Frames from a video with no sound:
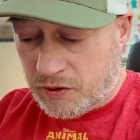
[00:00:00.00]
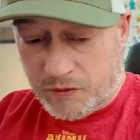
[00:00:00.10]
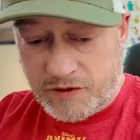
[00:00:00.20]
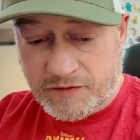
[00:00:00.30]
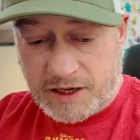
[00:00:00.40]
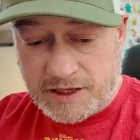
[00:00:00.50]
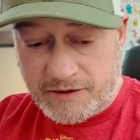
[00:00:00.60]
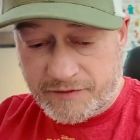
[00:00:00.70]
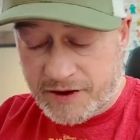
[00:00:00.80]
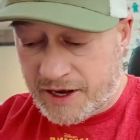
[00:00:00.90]
We've got
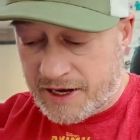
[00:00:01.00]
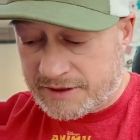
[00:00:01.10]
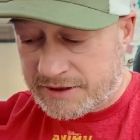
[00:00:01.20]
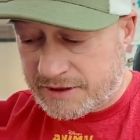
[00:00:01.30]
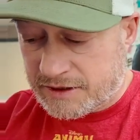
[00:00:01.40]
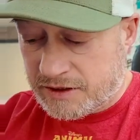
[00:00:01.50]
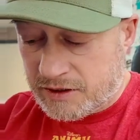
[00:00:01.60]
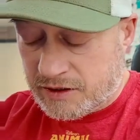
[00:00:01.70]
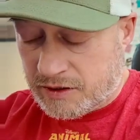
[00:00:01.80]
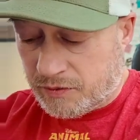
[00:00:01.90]
Lafayette.
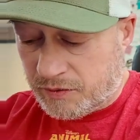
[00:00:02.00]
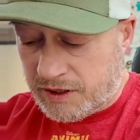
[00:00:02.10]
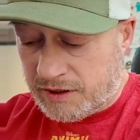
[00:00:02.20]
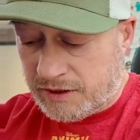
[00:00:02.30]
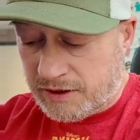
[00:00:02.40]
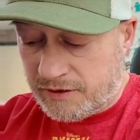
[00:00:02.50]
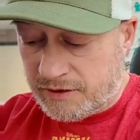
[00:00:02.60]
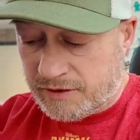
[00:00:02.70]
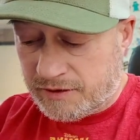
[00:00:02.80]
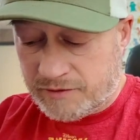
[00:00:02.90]
We
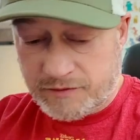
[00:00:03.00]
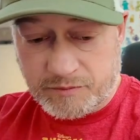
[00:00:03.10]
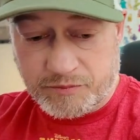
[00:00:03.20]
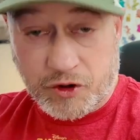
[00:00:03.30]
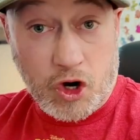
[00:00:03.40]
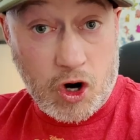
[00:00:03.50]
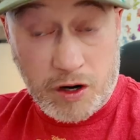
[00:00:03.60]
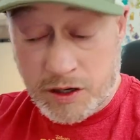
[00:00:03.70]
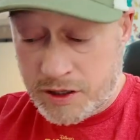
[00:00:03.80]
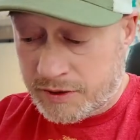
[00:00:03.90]
have
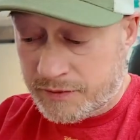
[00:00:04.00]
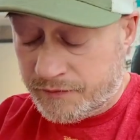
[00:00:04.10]
Bernard.